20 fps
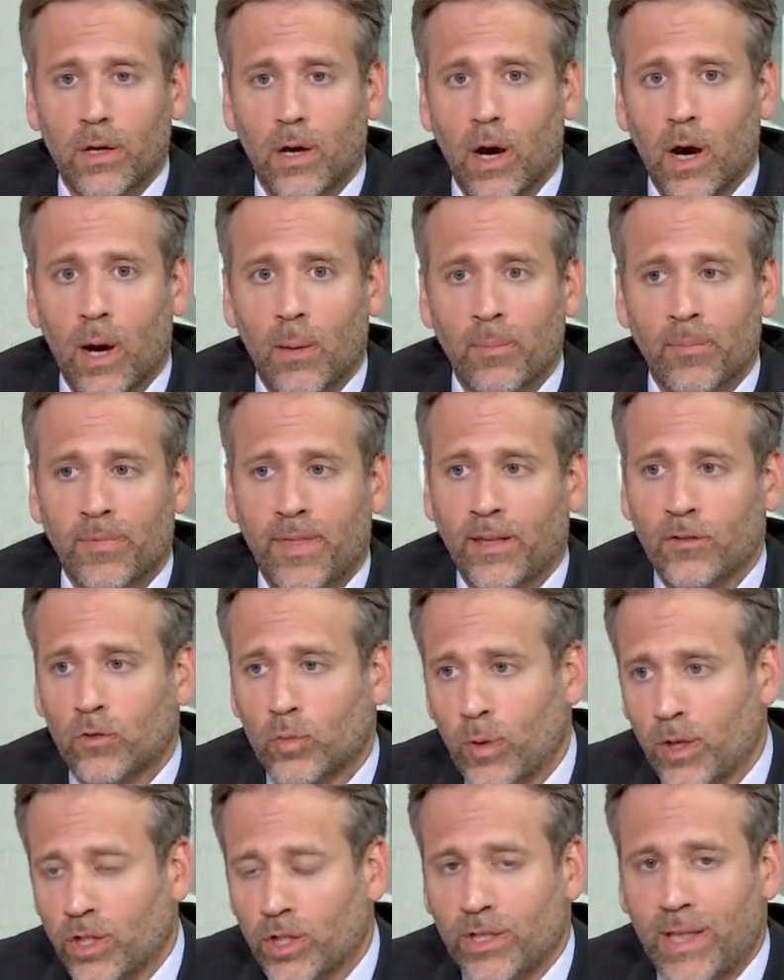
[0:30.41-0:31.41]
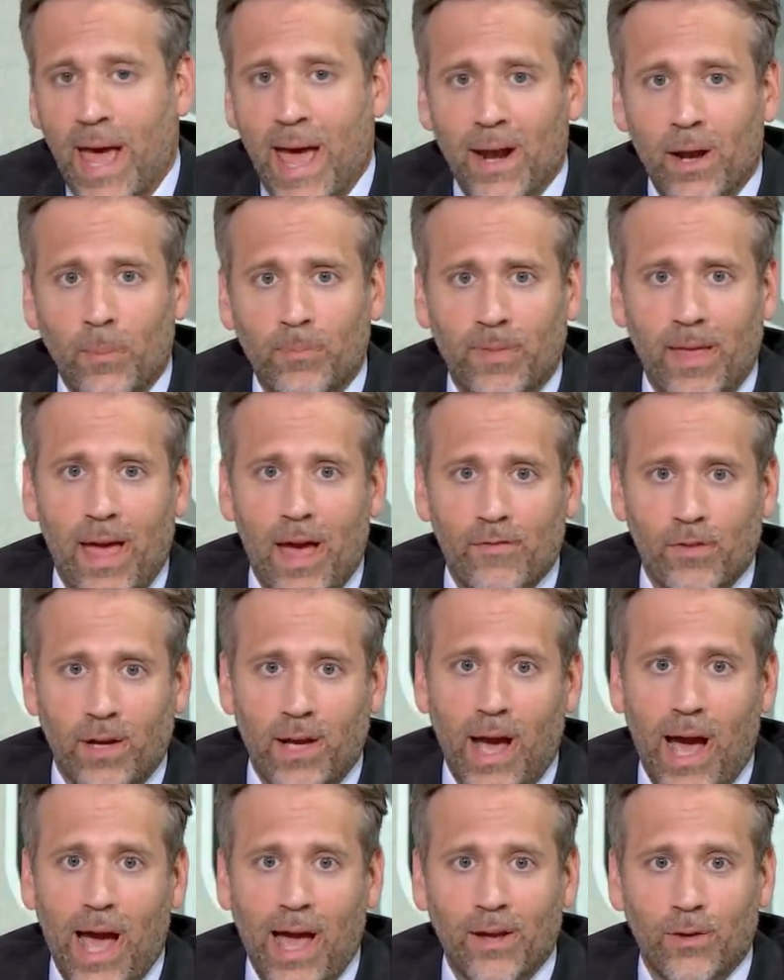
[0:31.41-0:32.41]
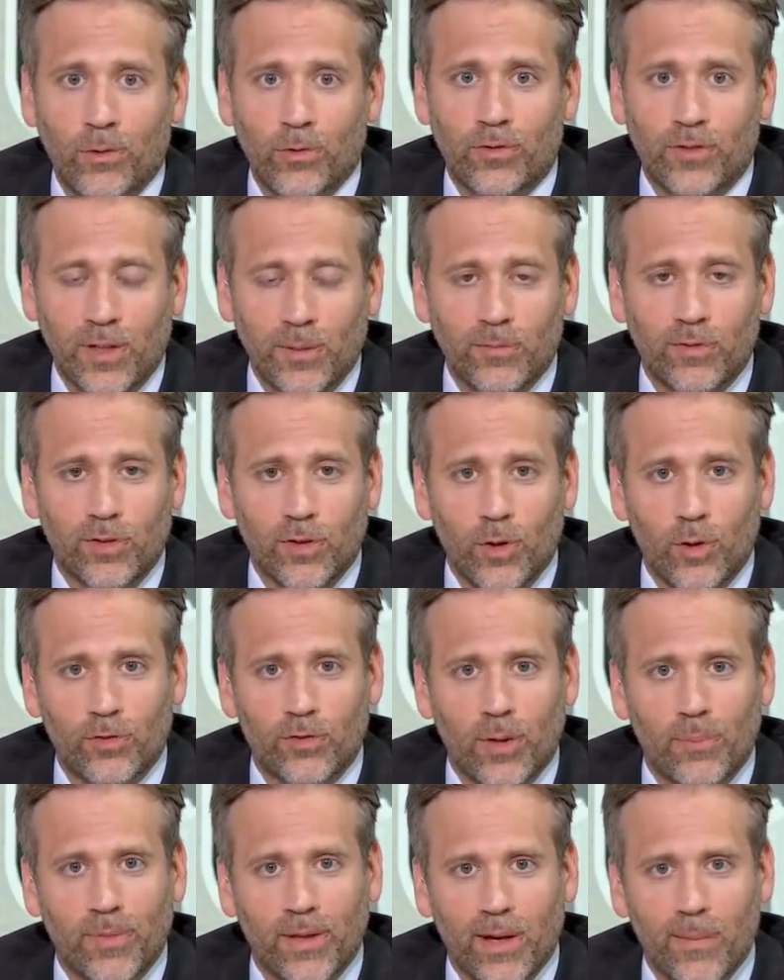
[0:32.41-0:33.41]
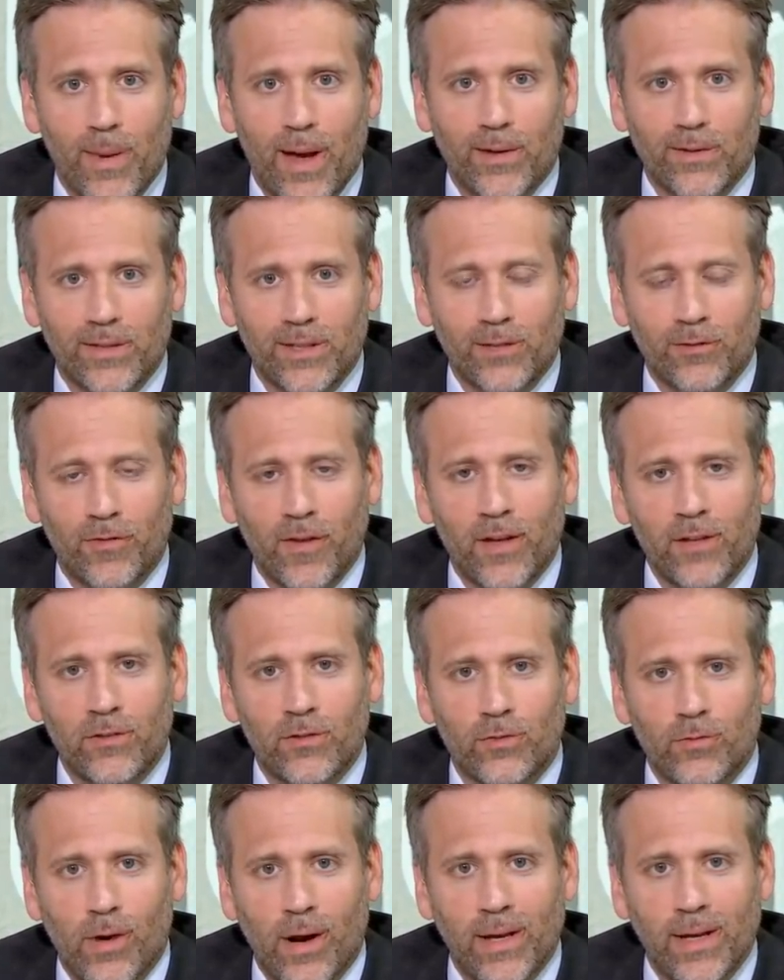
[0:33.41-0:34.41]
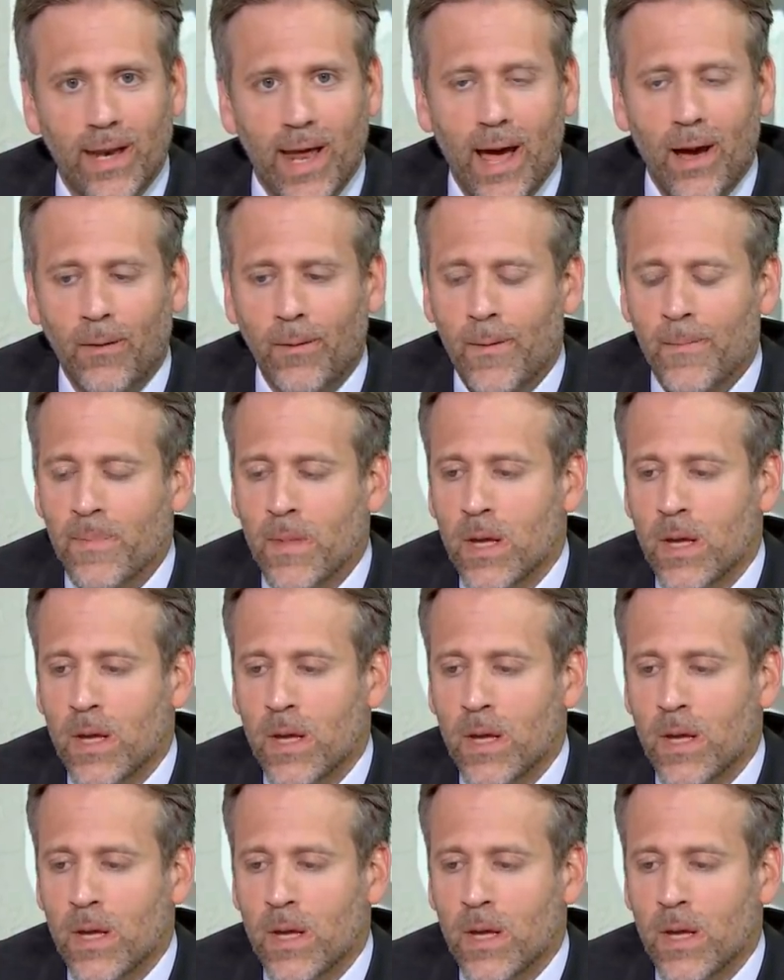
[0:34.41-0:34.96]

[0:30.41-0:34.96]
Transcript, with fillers: Um, they switched that up. They have a guy who seems to know something about defense right now.